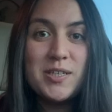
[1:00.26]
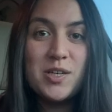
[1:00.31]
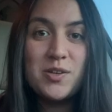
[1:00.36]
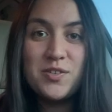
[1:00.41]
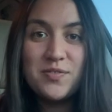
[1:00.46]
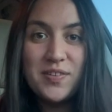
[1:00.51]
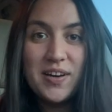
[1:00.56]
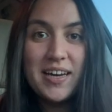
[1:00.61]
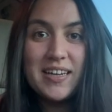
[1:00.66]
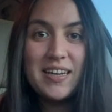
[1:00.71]

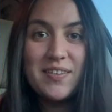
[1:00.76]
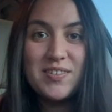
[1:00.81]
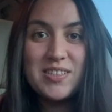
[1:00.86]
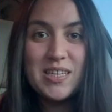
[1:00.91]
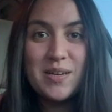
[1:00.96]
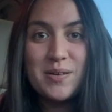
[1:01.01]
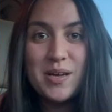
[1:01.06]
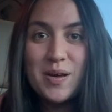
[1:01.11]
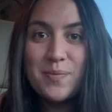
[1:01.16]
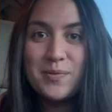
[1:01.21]
notified
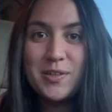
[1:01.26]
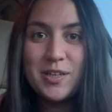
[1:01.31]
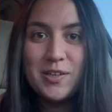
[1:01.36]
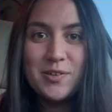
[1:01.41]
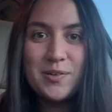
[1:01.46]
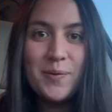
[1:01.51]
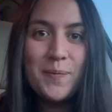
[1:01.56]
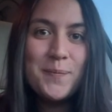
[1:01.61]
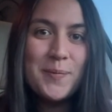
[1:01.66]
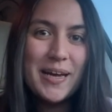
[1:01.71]
every time I
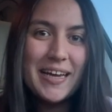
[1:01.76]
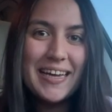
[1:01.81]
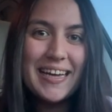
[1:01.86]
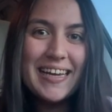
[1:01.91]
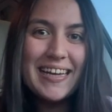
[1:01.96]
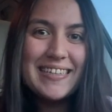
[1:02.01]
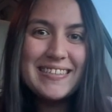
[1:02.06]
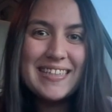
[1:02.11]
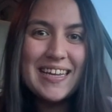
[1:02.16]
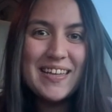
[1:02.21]
upload. Bye,
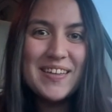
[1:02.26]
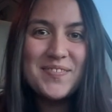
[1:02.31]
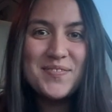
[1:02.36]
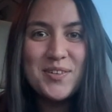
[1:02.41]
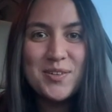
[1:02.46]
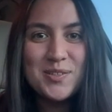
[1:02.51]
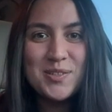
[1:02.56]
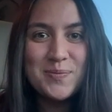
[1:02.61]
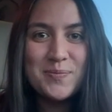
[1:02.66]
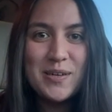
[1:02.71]
guys. I
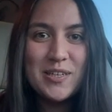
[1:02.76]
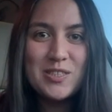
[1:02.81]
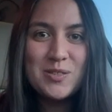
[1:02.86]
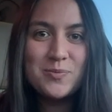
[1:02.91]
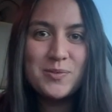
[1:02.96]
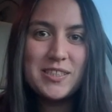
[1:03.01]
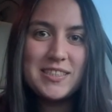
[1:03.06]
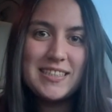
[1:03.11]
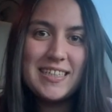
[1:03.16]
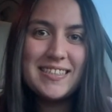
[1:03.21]
love you all so
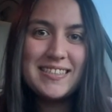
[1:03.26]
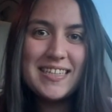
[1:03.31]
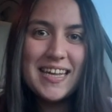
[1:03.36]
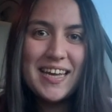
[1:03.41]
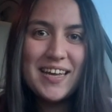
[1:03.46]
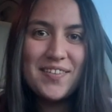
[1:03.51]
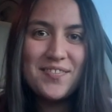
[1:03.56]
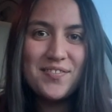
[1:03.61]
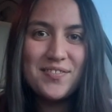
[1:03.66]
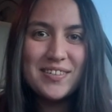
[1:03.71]
much, and please stay
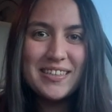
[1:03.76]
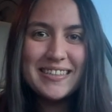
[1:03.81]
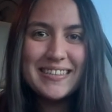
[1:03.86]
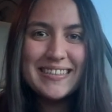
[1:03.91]
safe.